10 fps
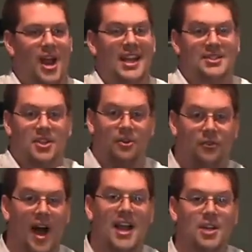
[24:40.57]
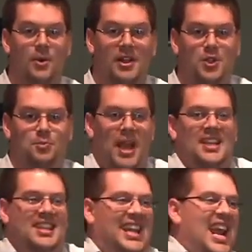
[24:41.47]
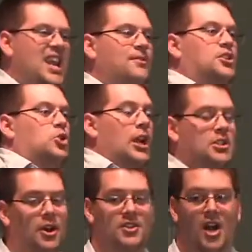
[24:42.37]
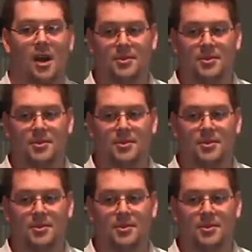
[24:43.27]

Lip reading: It's confined to a little space. It can't even stretch out its arms.